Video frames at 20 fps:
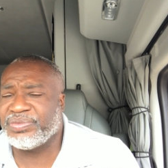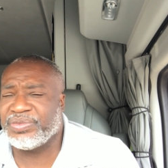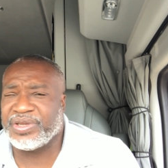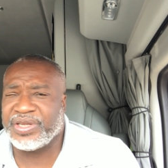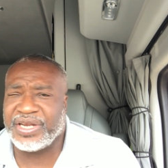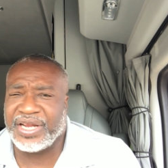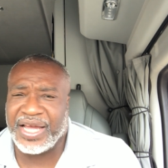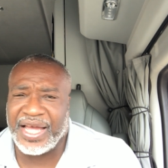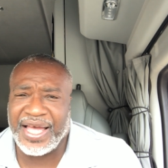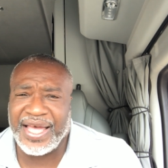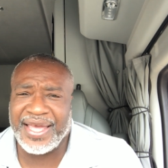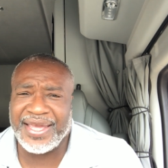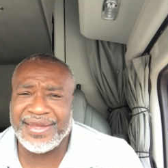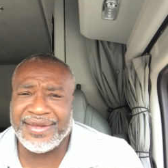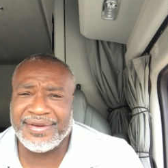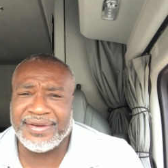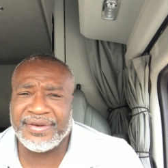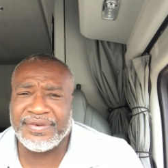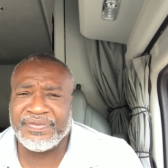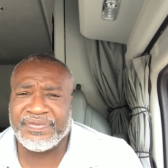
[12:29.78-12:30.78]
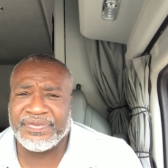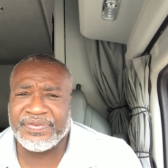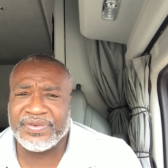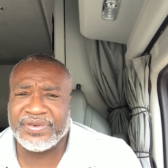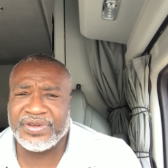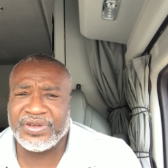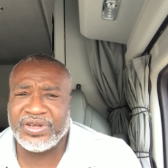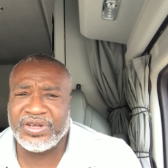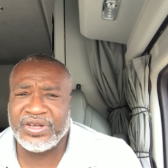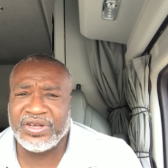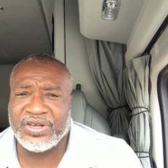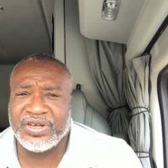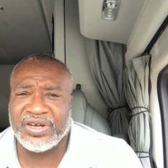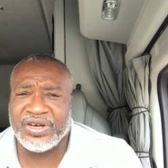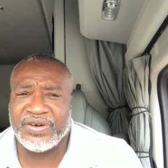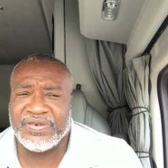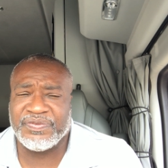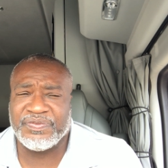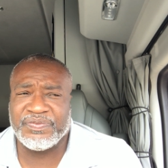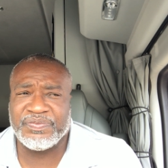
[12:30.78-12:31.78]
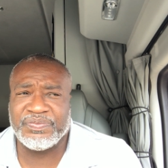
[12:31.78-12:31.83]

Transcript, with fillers: at a height of